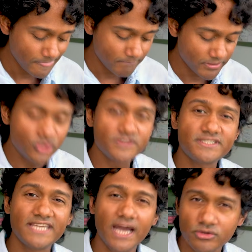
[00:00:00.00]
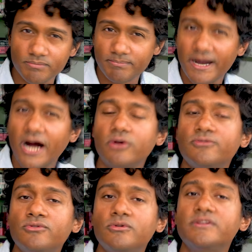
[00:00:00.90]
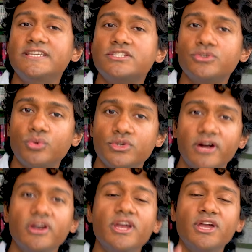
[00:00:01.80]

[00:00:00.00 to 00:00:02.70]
But you can see how powerful these tools are.